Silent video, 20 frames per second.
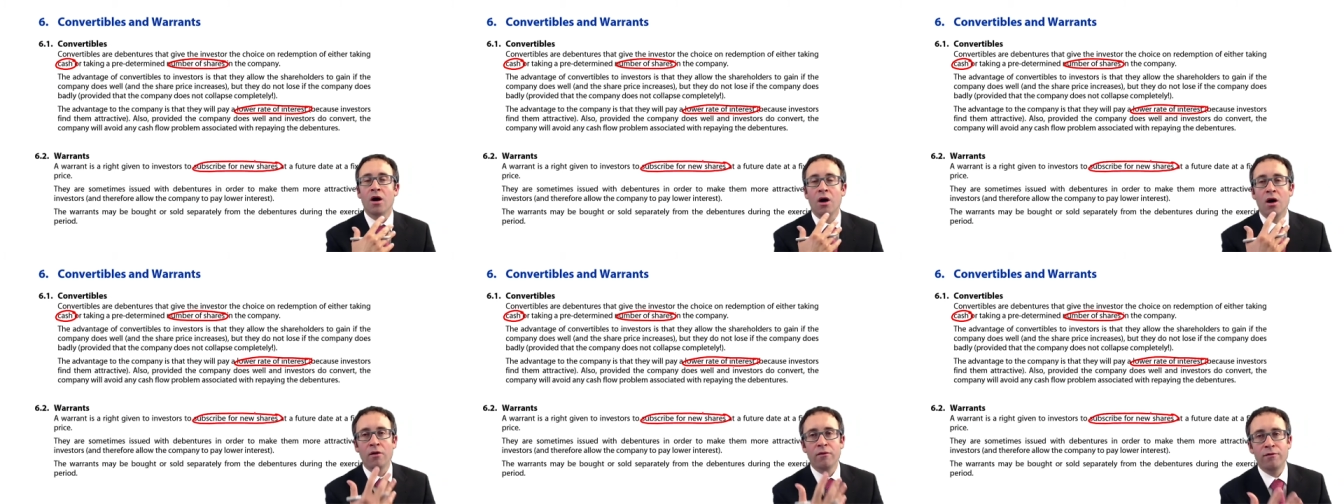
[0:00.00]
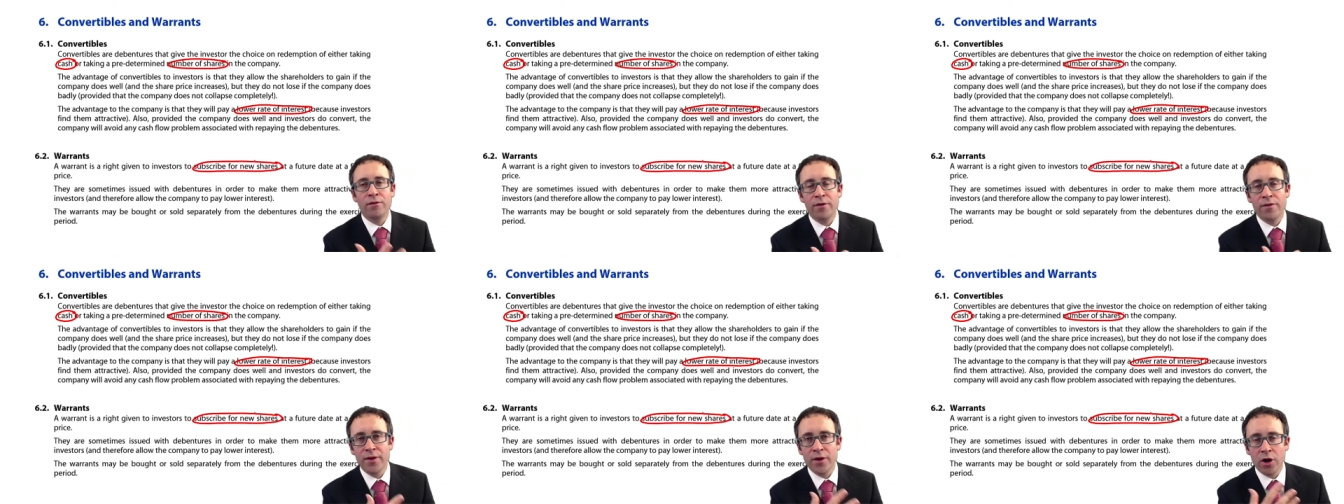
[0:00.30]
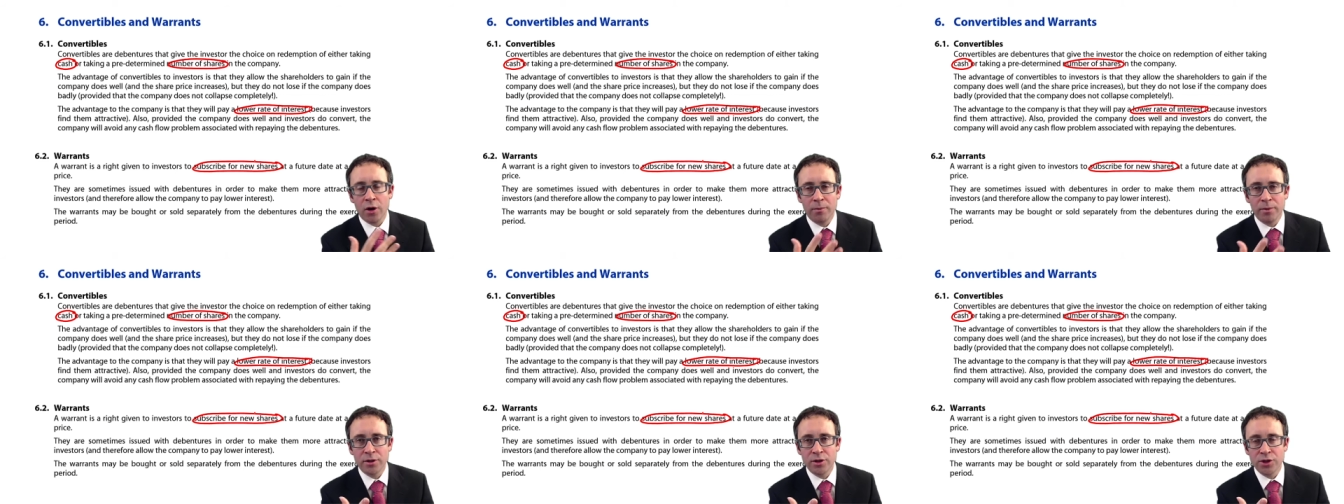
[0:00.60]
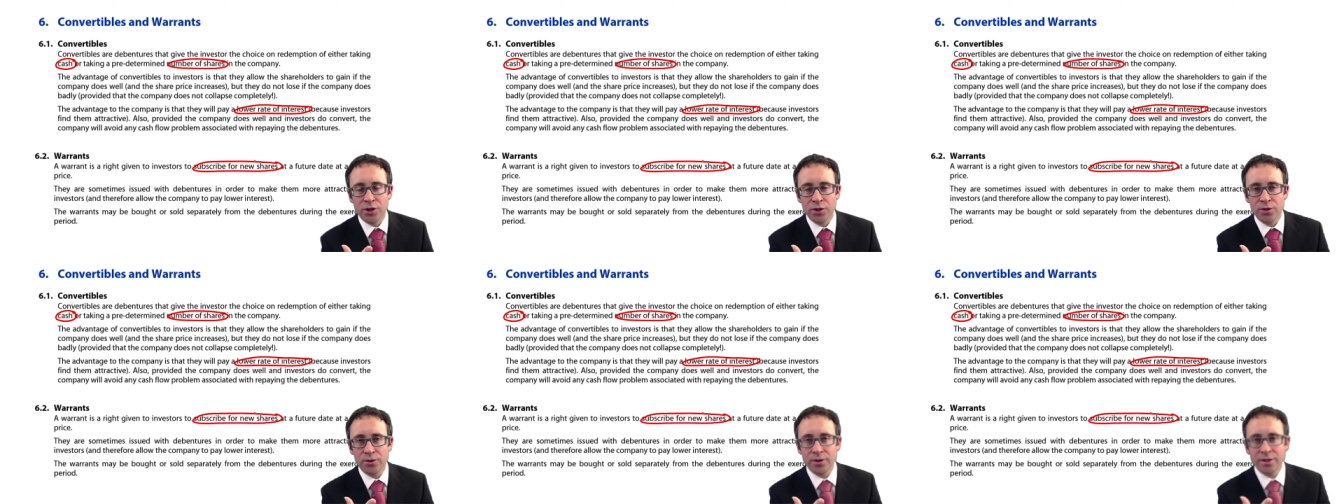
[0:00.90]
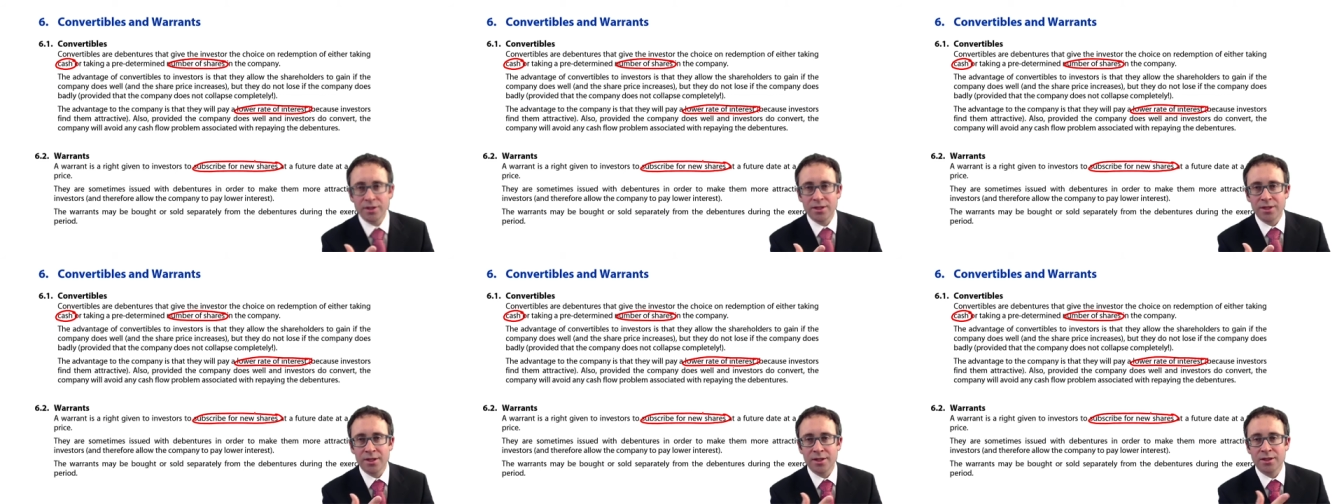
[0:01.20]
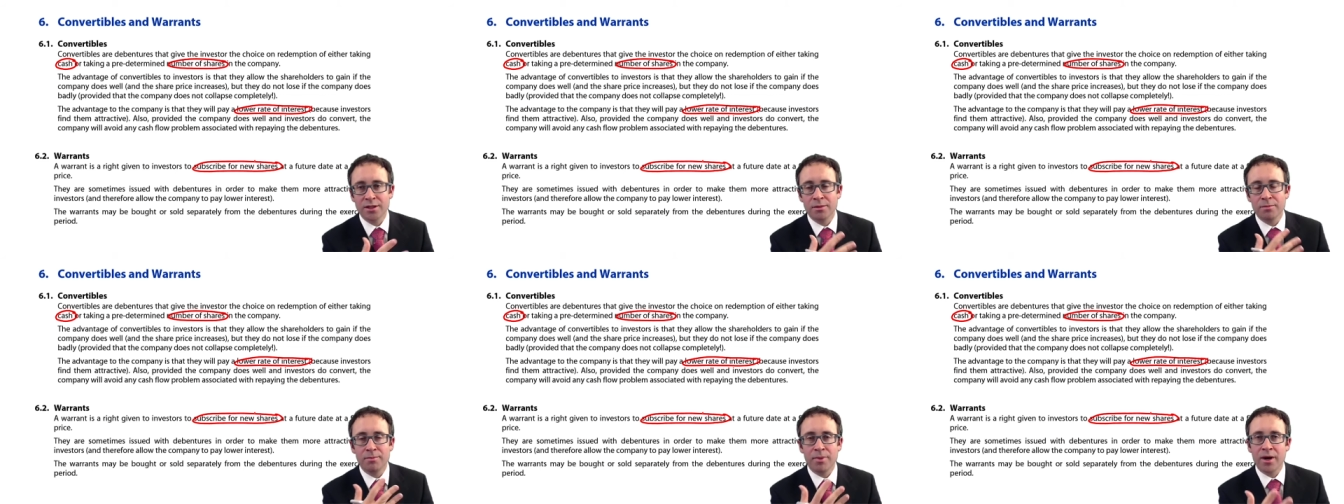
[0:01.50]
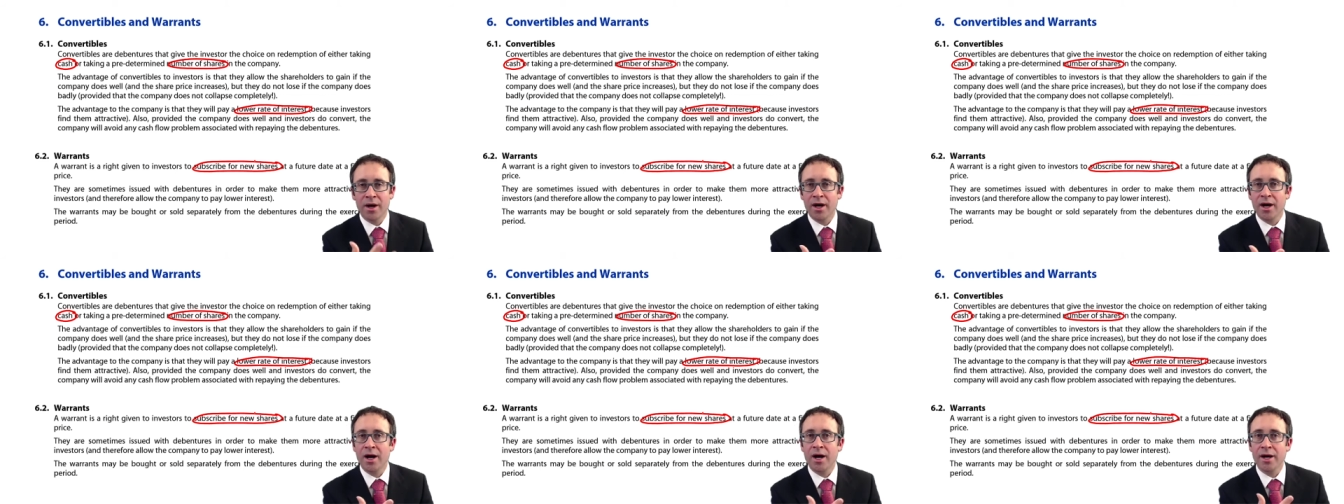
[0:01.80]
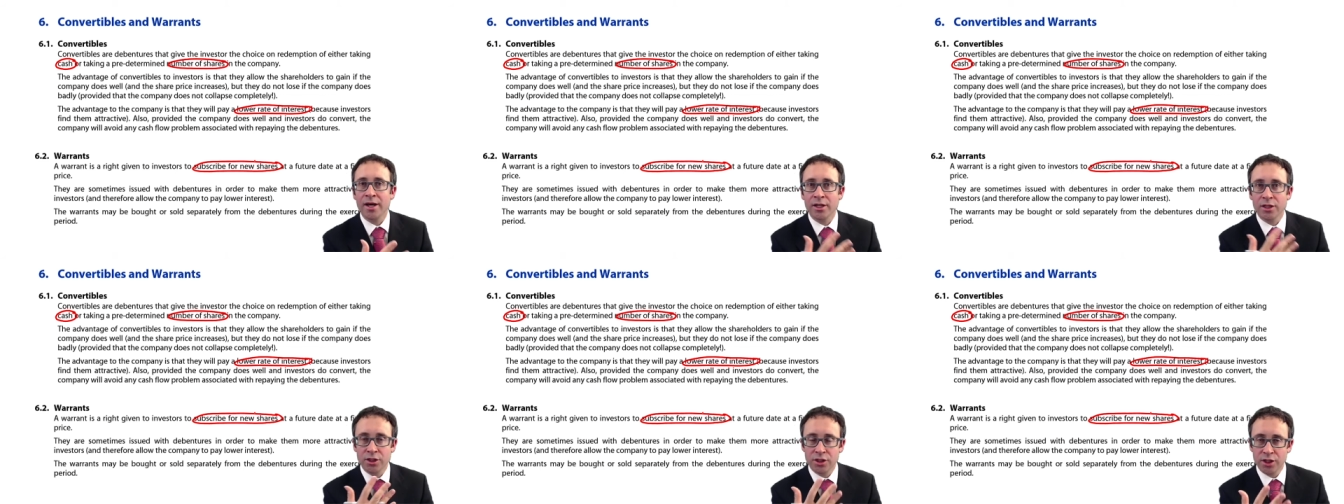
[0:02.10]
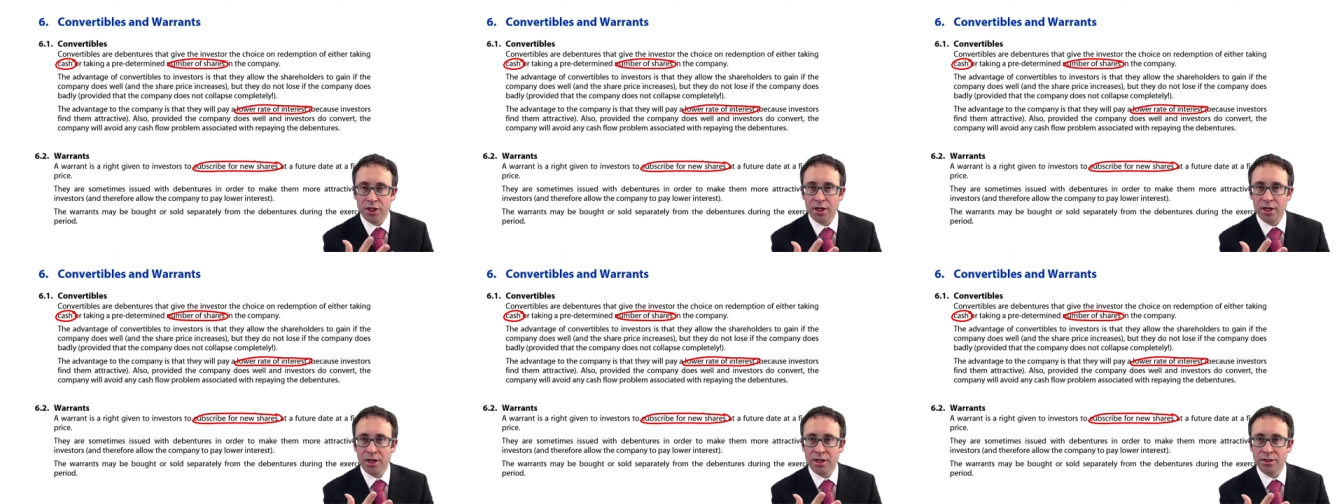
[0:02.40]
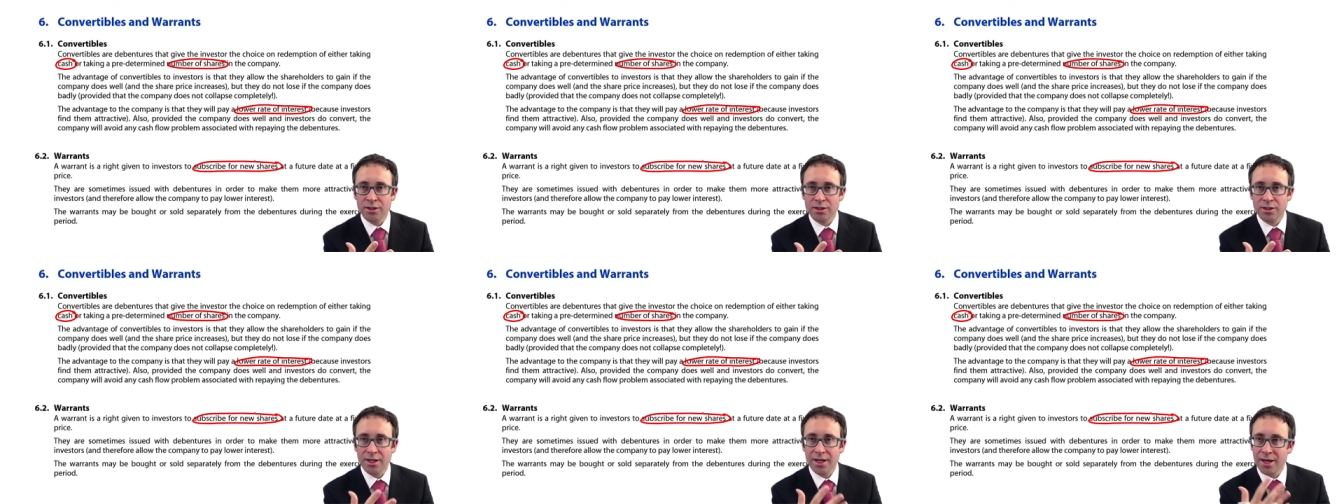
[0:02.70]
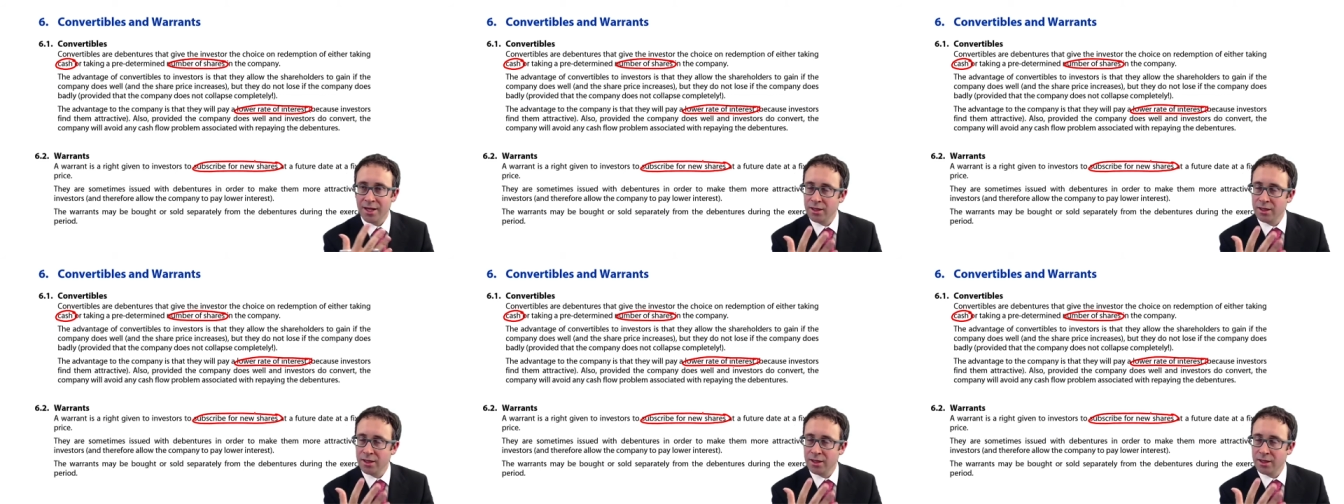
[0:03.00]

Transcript: offered the opportunity to buy shares